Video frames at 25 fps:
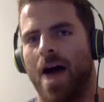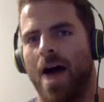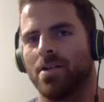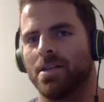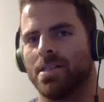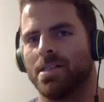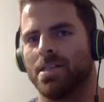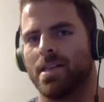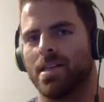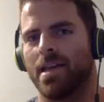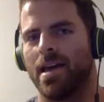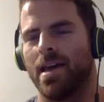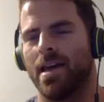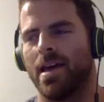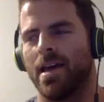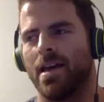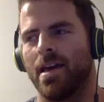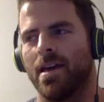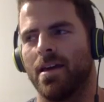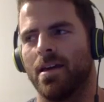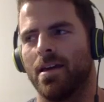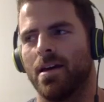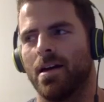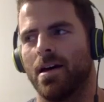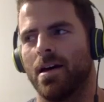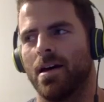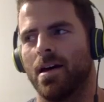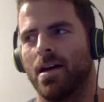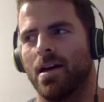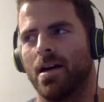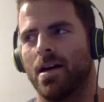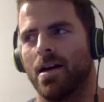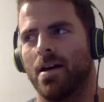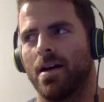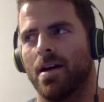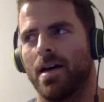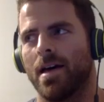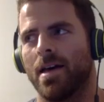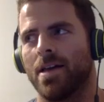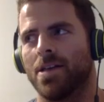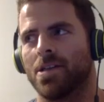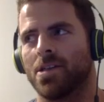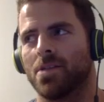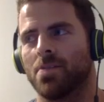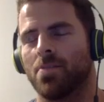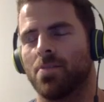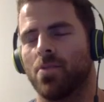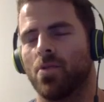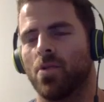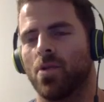would say a
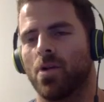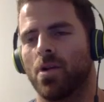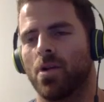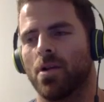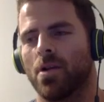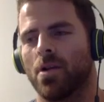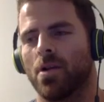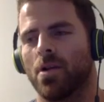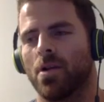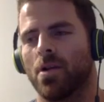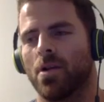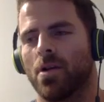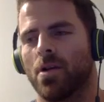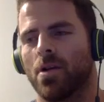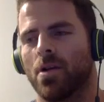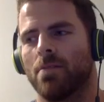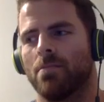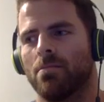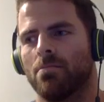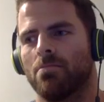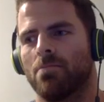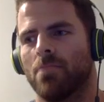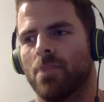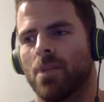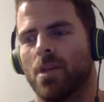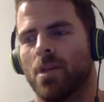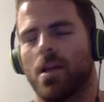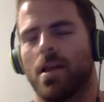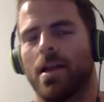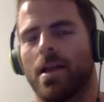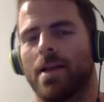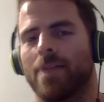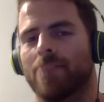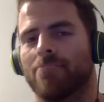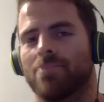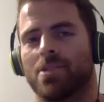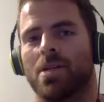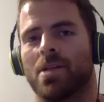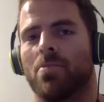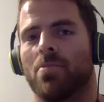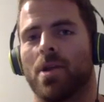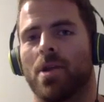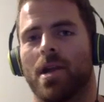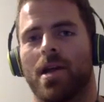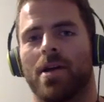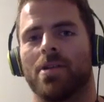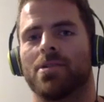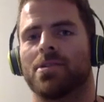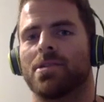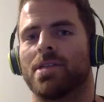support, like someone
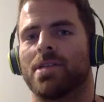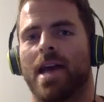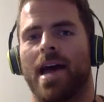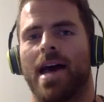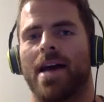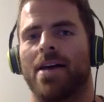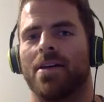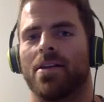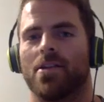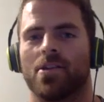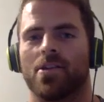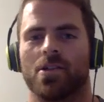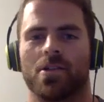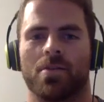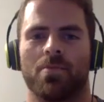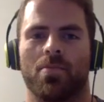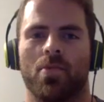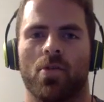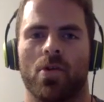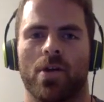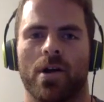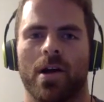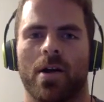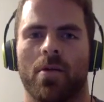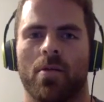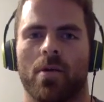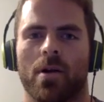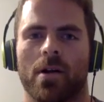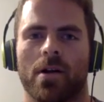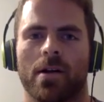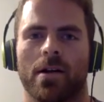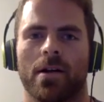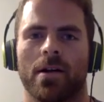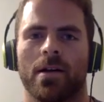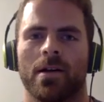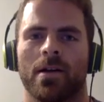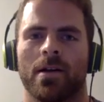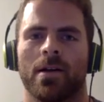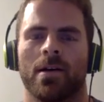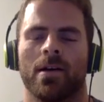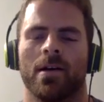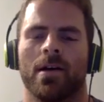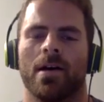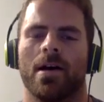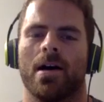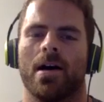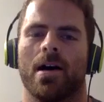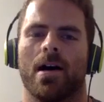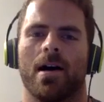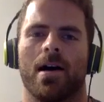else to add to their support network.
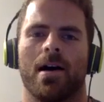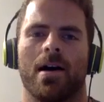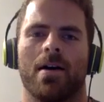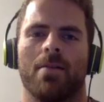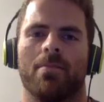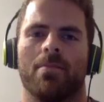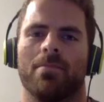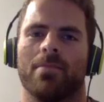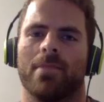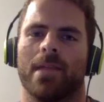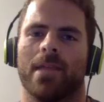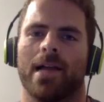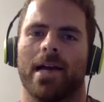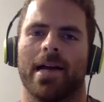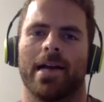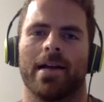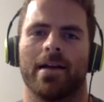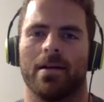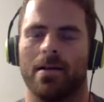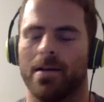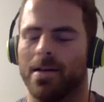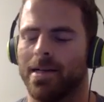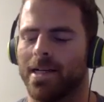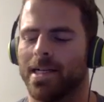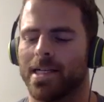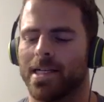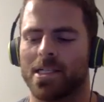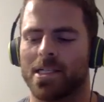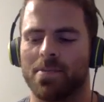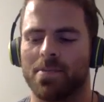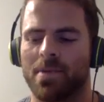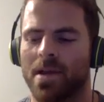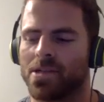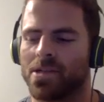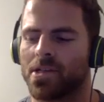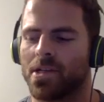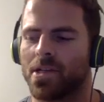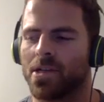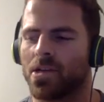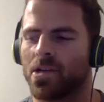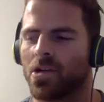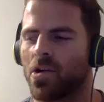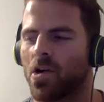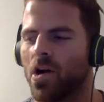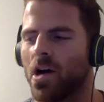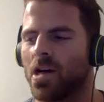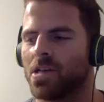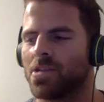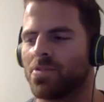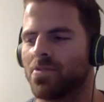Like especially in
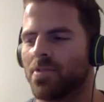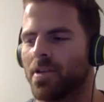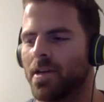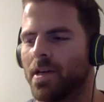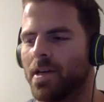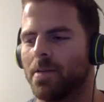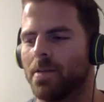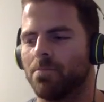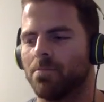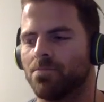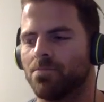CrossFit,